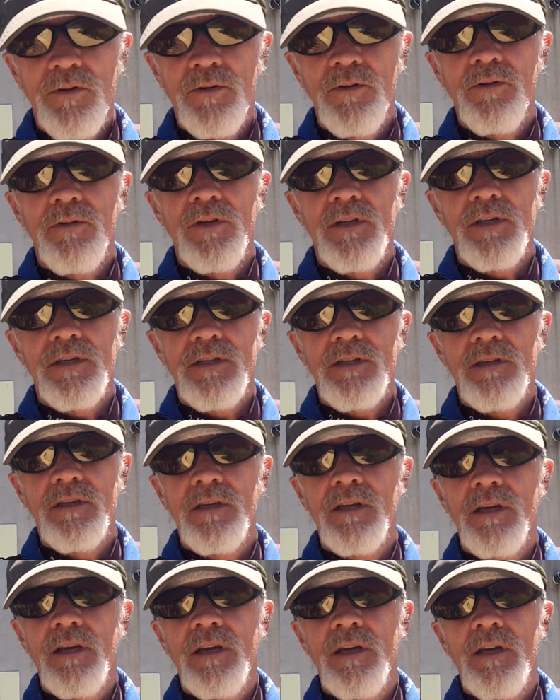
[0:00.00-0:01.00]
through this,
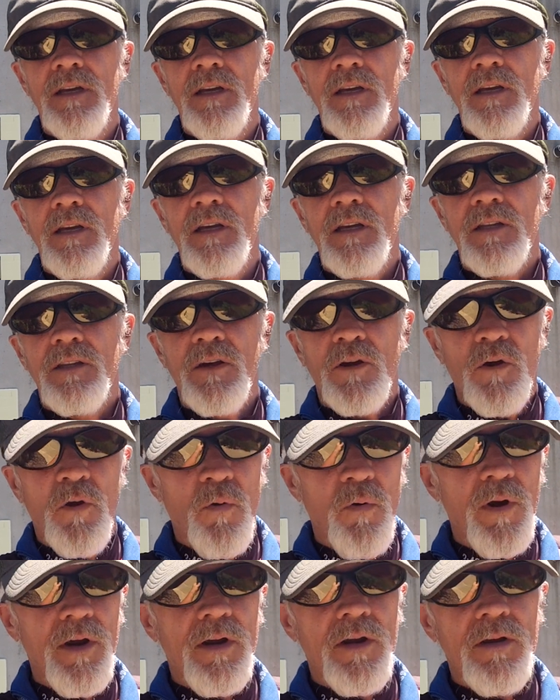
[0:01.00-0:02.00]
the
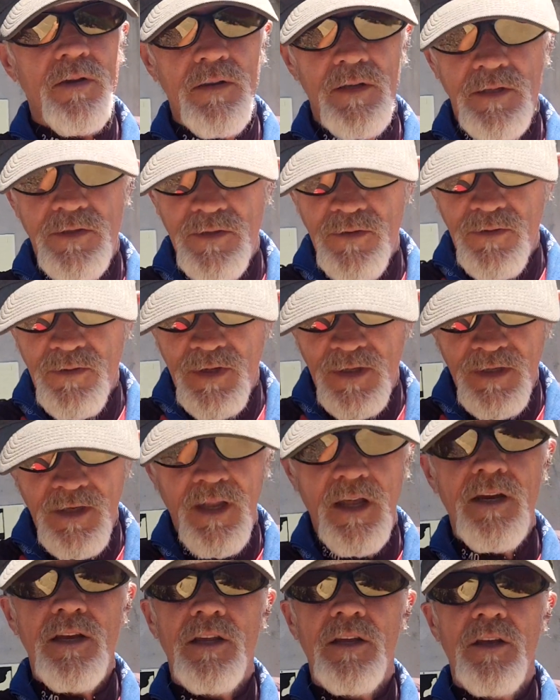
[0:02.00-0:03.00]
quicker that you can
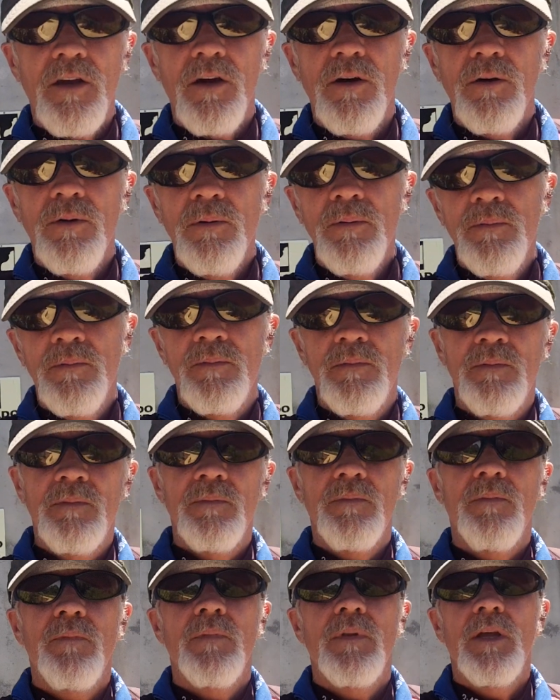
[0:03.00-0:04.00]
let it go,
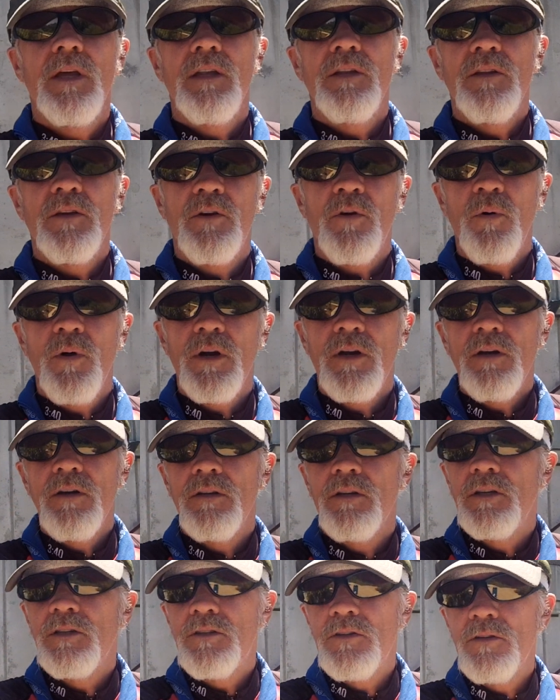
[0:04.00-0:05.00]
and the quicker
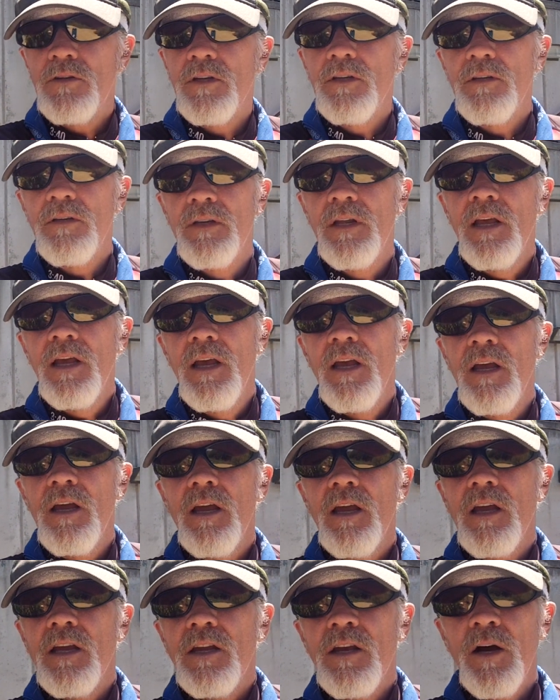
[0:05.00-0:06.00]
that you can
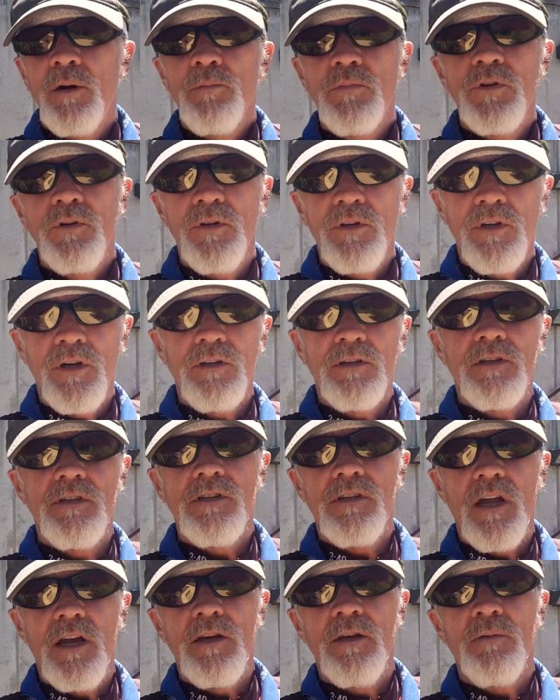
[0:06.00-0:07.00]
come to an
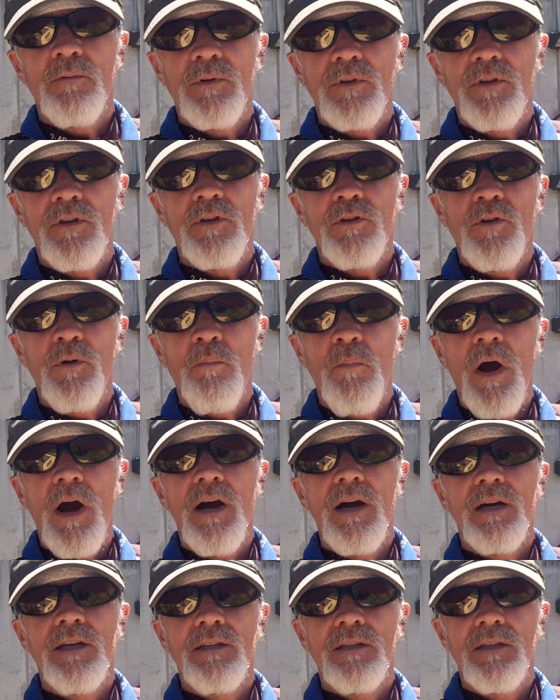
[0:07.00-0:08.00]
understanding within your
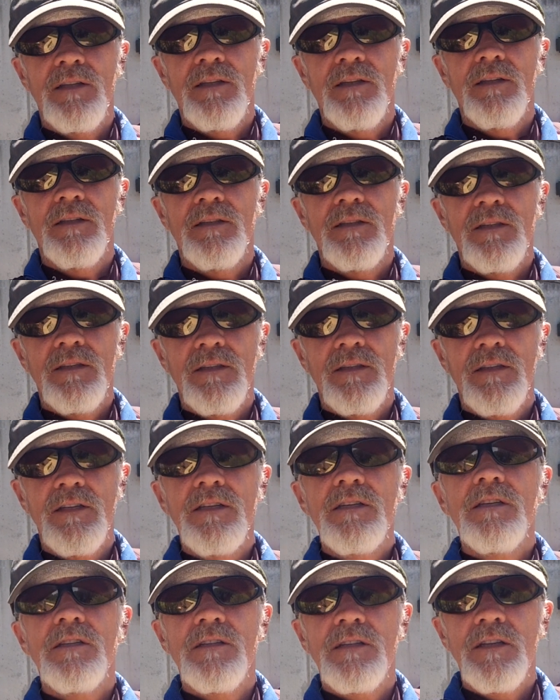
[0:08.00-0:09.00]
mind that
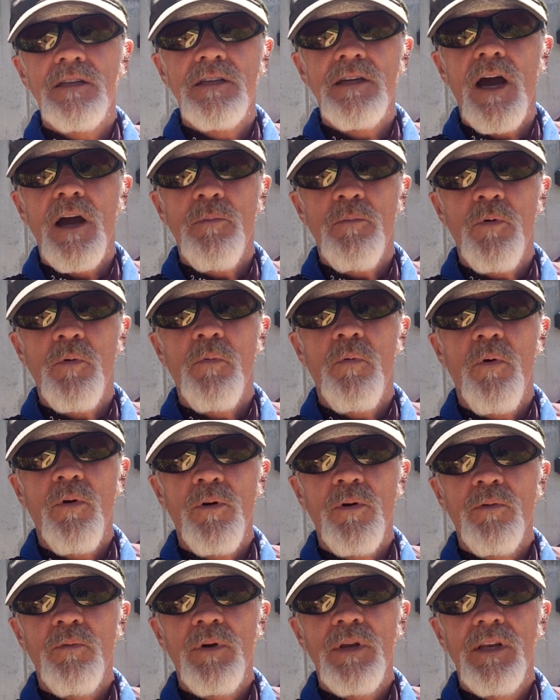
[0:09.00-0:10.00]
this is the type of
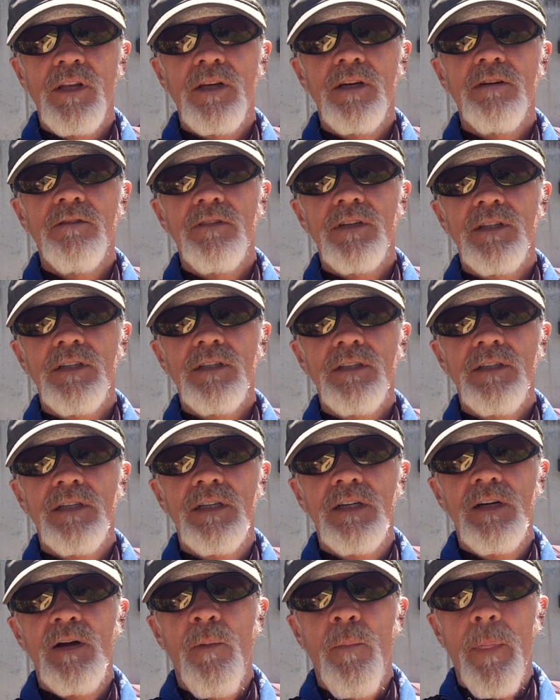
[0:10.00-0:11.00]
world we live in.
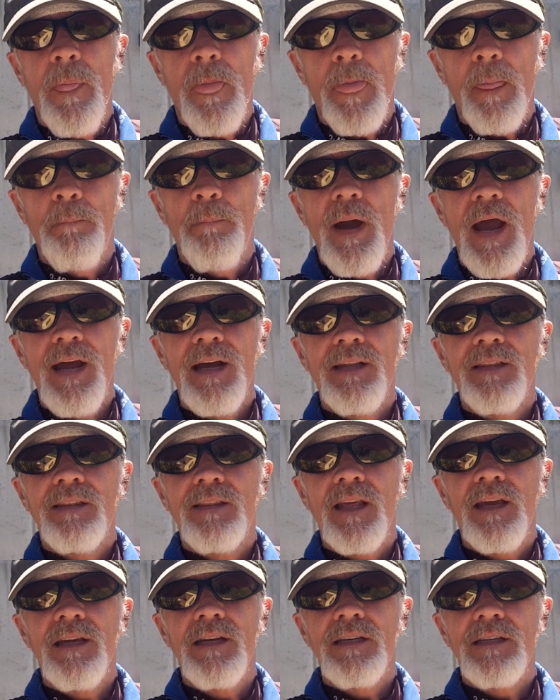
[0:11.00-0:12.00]
Bad
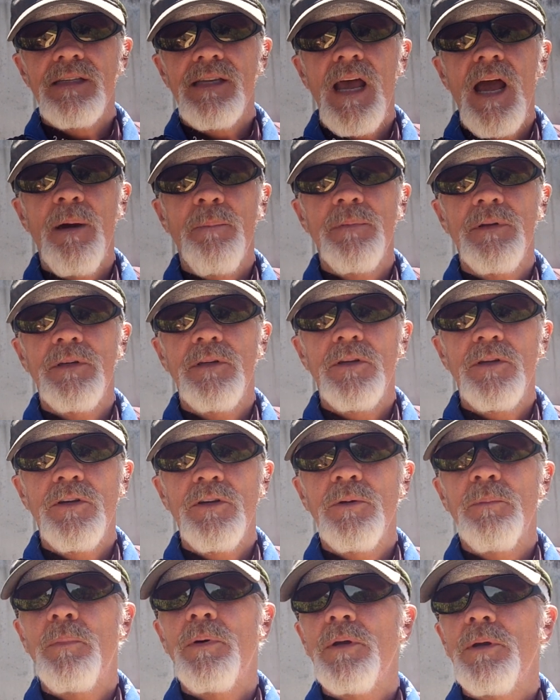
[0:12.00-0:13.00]
things happen to
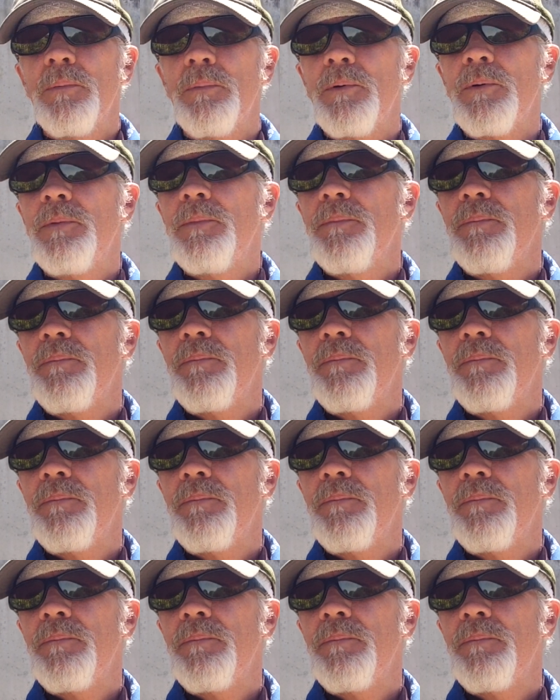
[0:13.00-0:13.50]
good people.